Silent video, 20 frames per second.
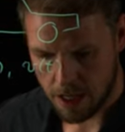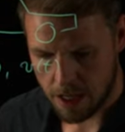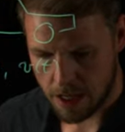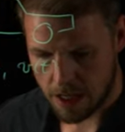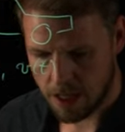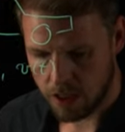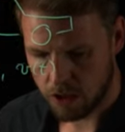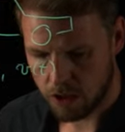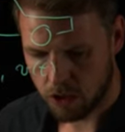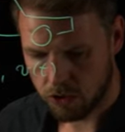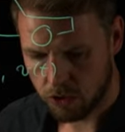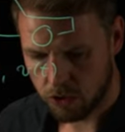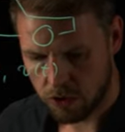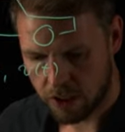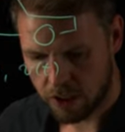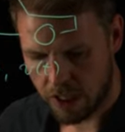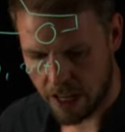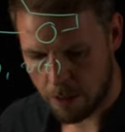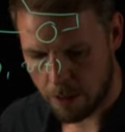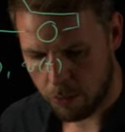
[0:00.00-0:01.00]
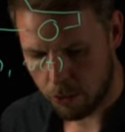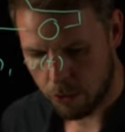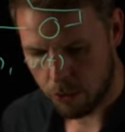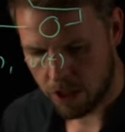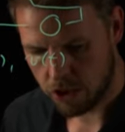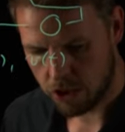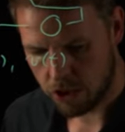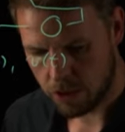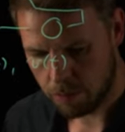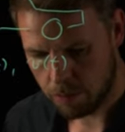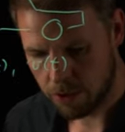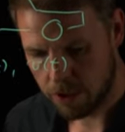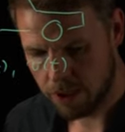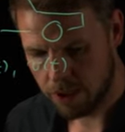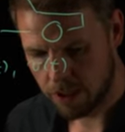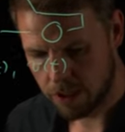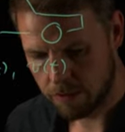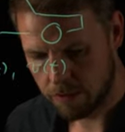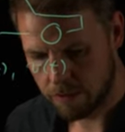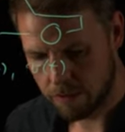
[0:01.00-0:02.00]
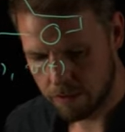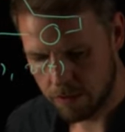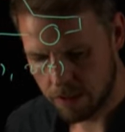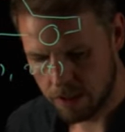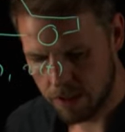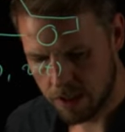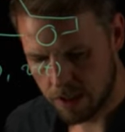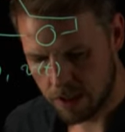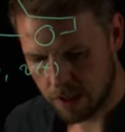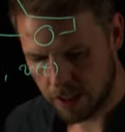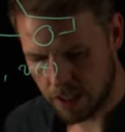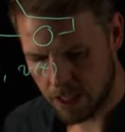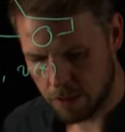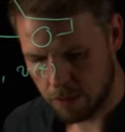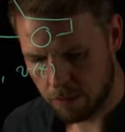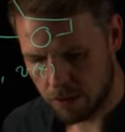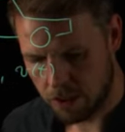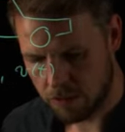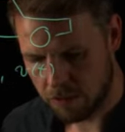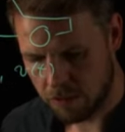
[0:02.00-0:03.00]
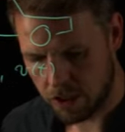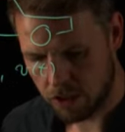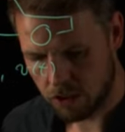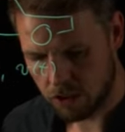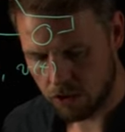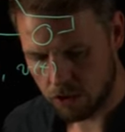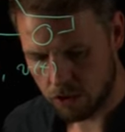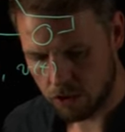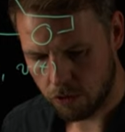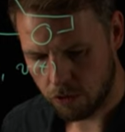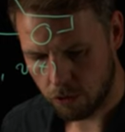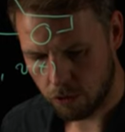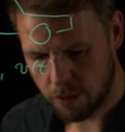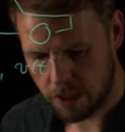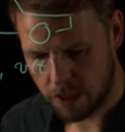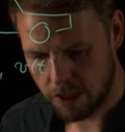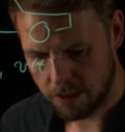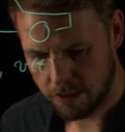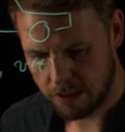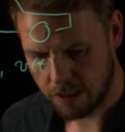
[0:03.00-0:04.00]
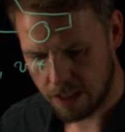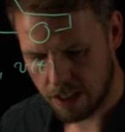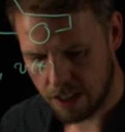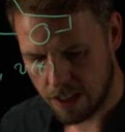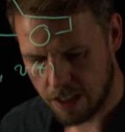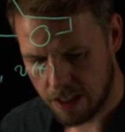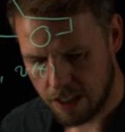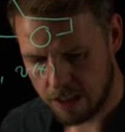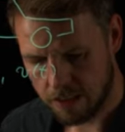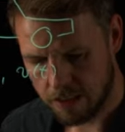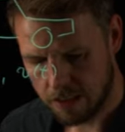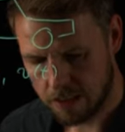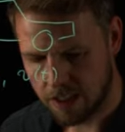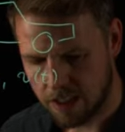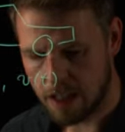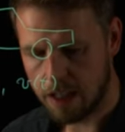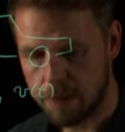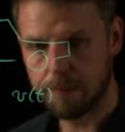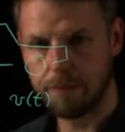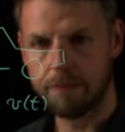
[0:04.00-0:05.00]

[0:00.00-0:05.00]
And also the air pressure P can be a function of space and time.